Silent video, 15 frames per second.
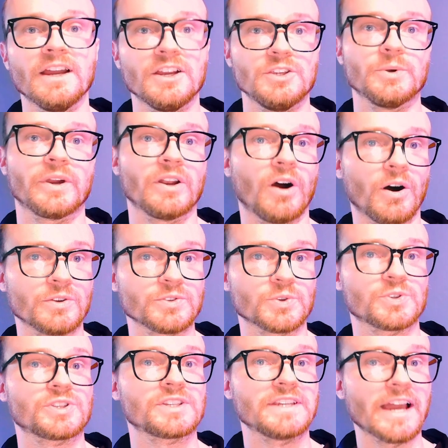You can also
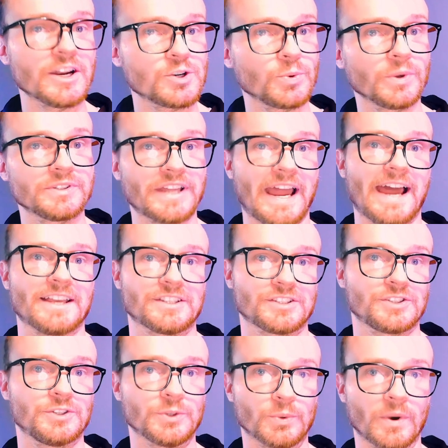schedule
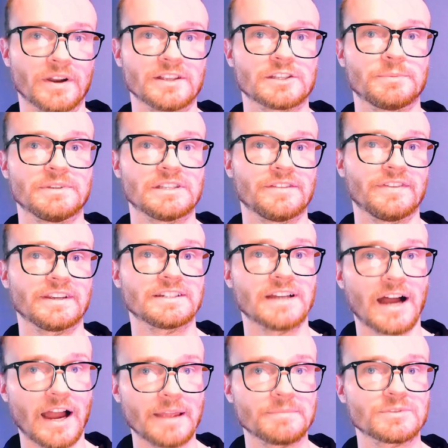tasks to run at specific
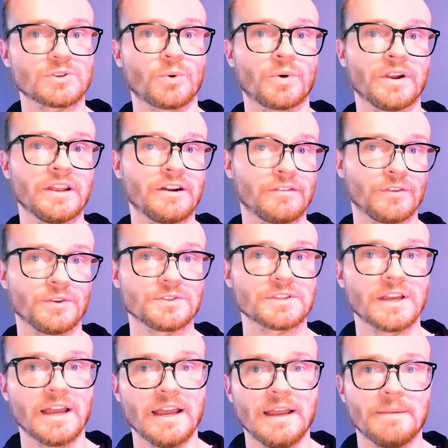times or
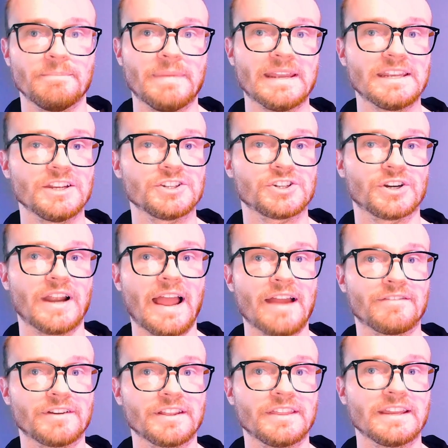intervals, making sure
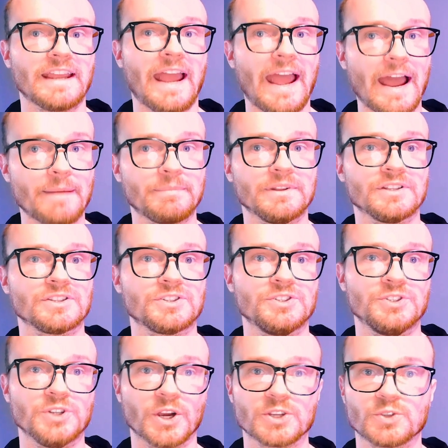everything happens
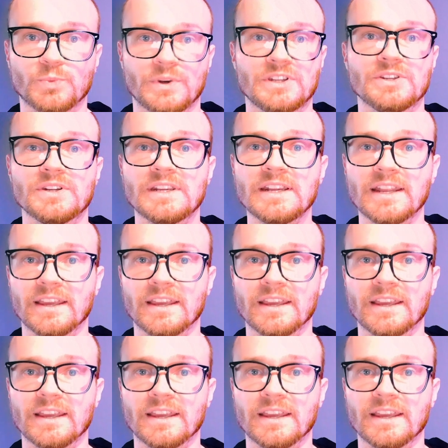just when you need